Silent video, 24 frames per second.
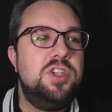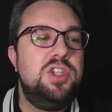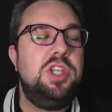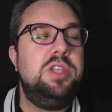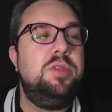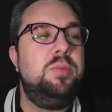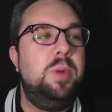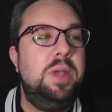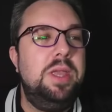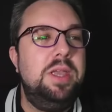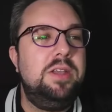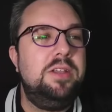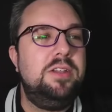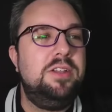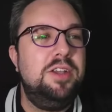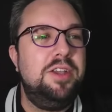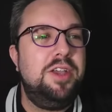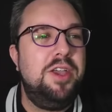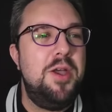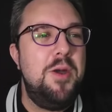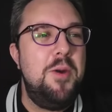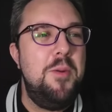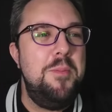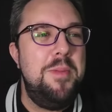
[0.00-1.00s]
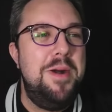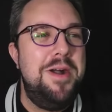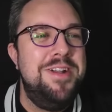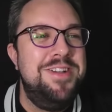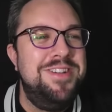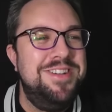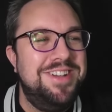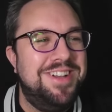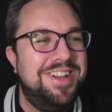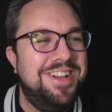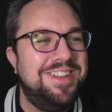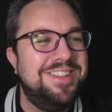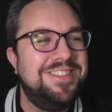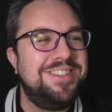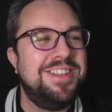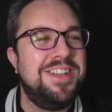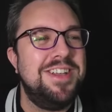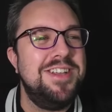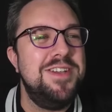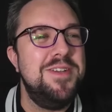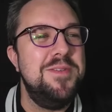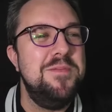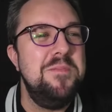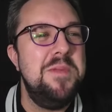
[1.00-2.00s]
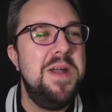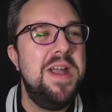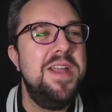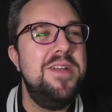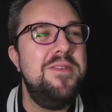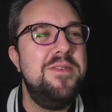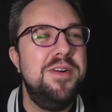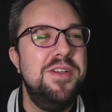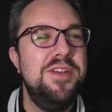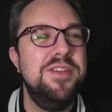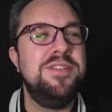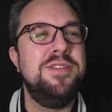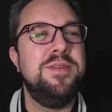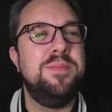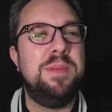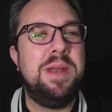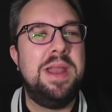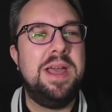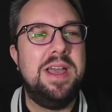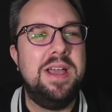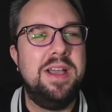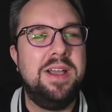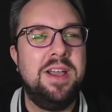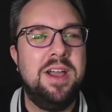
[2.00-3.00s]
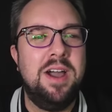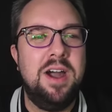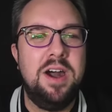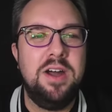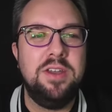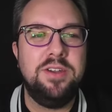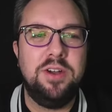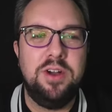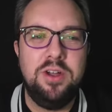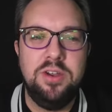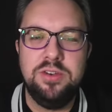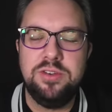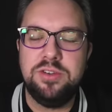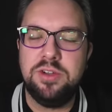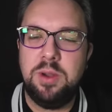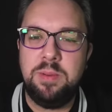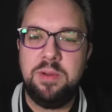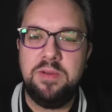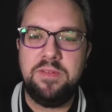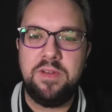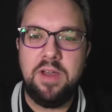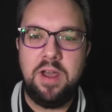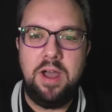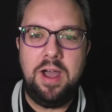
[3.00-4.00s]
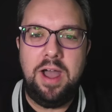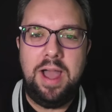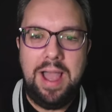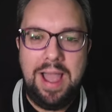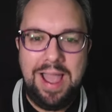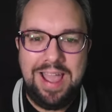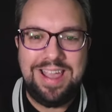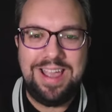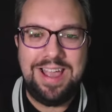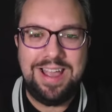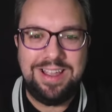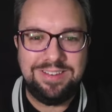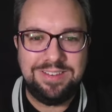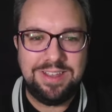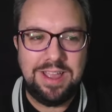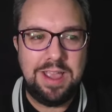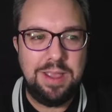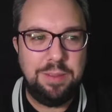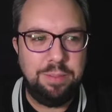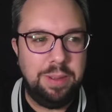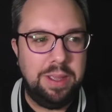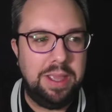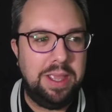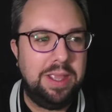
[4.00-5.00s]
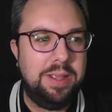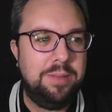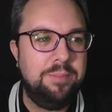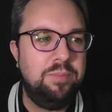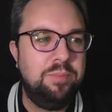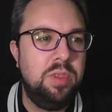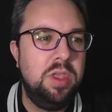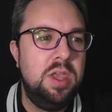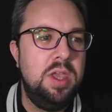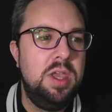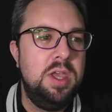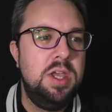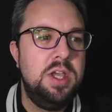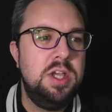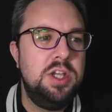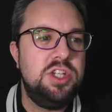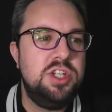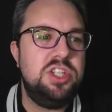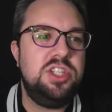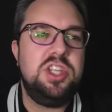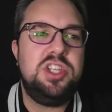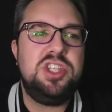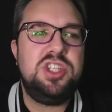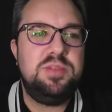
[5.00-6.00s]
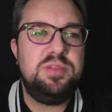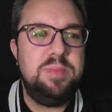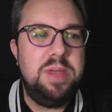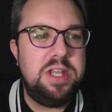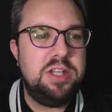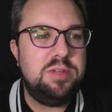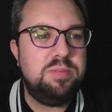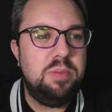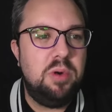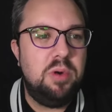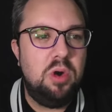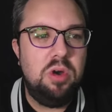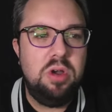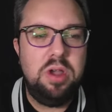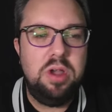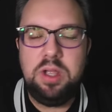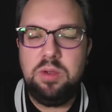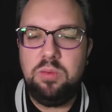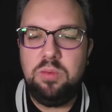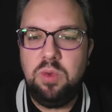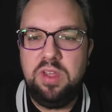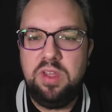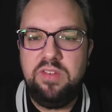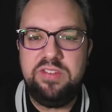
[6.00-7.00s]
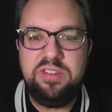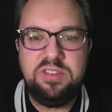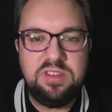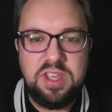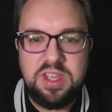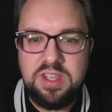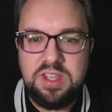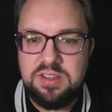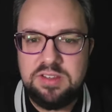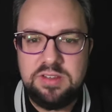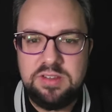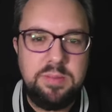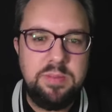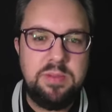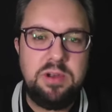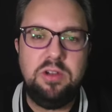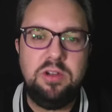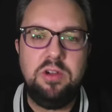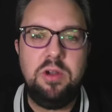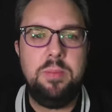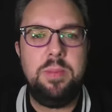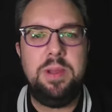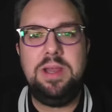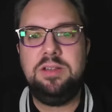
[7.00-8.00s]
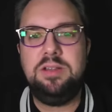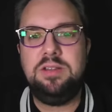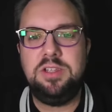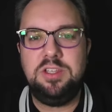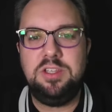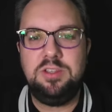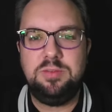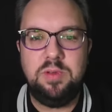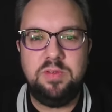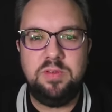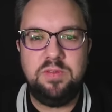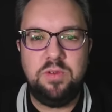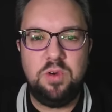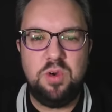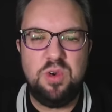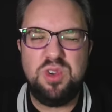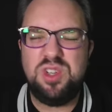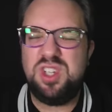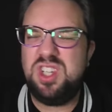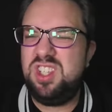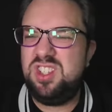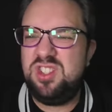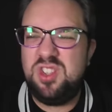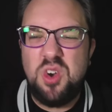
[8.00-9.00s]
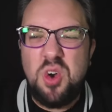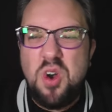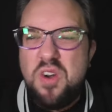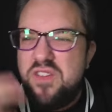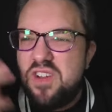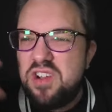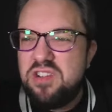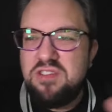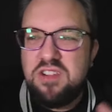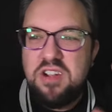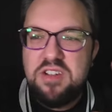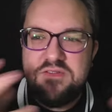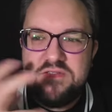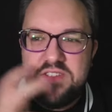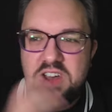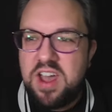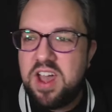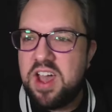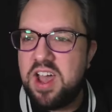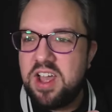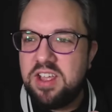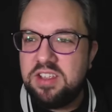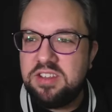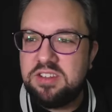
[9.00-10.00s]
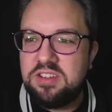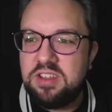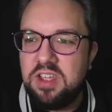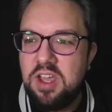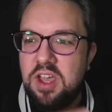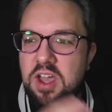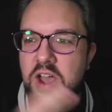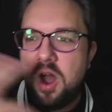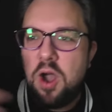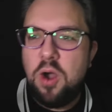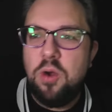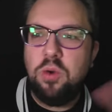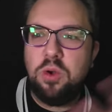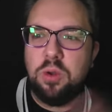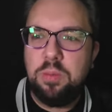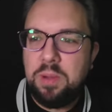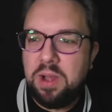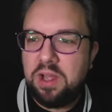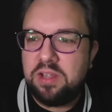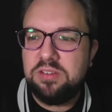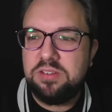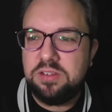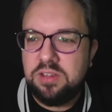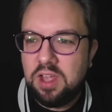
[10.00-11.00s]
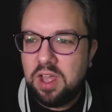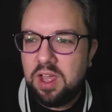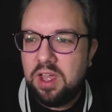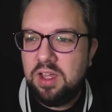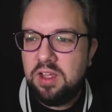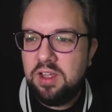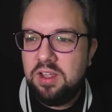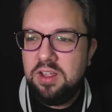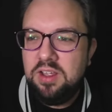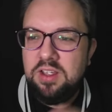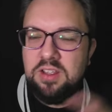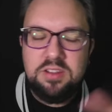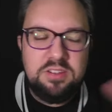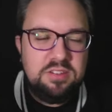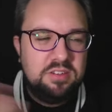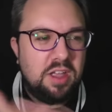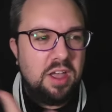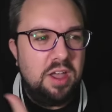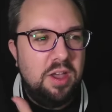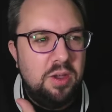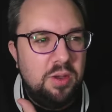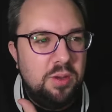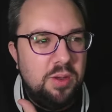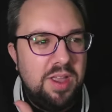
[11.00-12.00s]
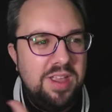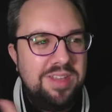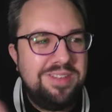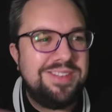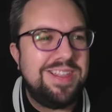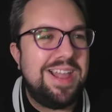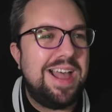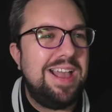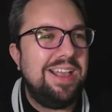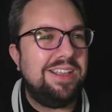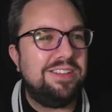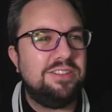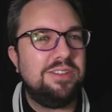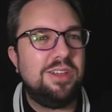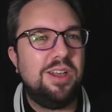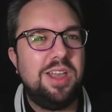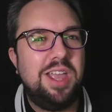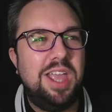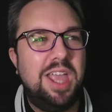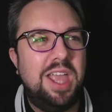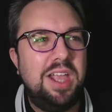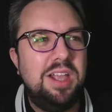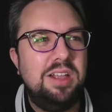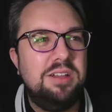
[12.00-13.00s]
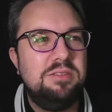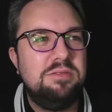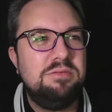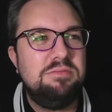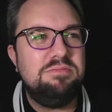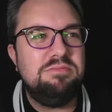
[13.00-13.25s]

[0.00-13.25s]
She's weak to Killmonger, so you may want to play a card on top of her ASAP. She's a smidge boring. We've seen similar abilities before. She's sort of a reverse Hulkbuster. So is that exciting?